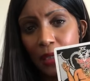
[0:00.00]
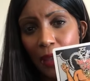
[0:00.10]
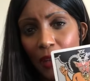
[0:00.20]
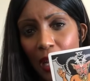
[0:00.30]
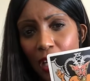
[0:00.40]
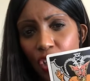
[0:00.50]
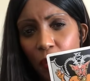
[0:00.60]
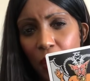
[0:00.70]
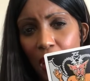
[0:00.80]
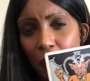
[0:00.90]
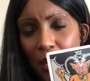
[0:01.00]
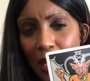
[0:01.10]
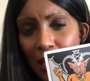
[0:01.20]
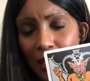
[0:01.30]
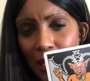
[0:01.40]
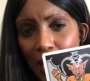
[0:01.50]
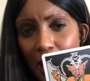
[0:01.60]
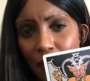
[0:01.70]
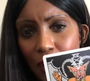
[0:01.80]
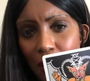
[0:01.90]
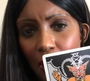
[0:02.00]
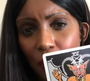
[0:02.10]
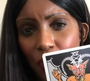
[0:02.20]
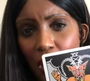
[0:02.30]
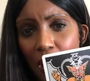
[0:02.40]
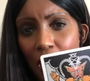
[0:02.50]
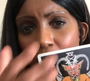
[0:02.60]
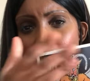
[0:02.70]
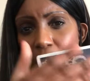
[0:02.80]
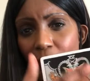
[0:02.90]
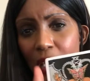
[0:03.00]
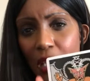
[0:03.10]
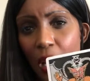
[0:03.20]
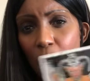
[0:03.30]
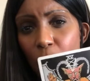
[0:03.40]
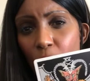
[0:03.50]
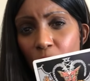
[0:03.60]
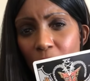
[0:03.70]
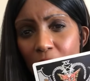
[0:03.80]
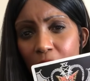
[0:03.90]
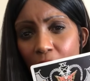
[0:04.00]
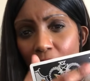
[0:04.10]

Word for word: Devil energy being being enslaved to something very slow movement,